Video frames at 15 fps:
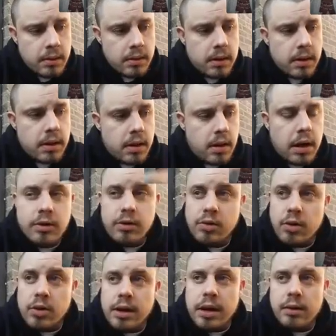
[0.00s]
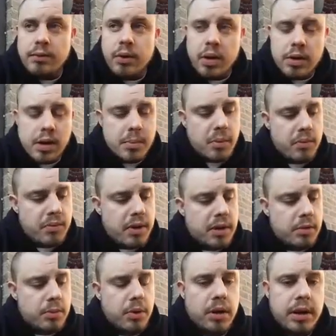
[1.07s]
Yeah, I have to try and find them on
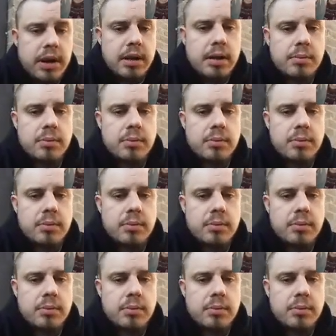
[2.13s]
Facebook and get them to